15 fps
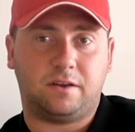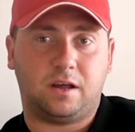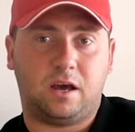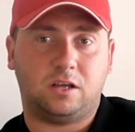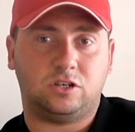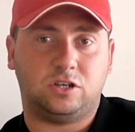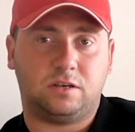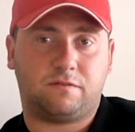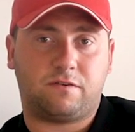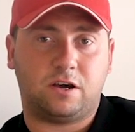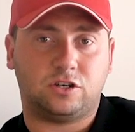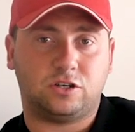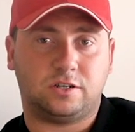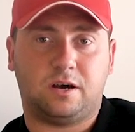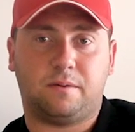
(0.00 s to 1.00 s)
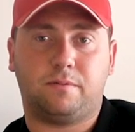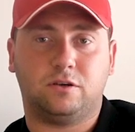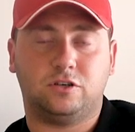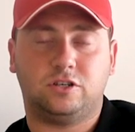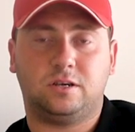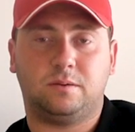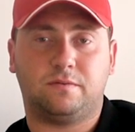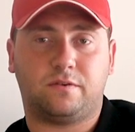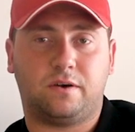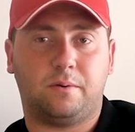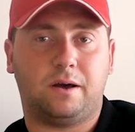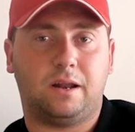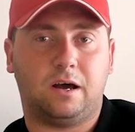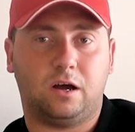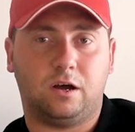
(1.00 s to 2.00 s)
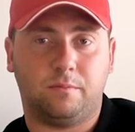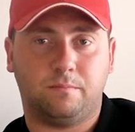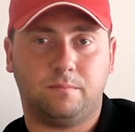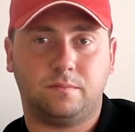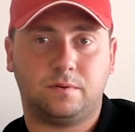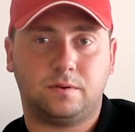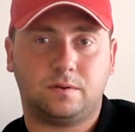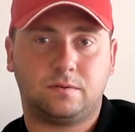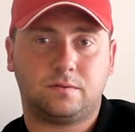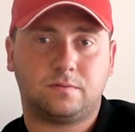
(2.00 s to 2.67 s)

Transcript: and she's freshened up and she seems really well at home.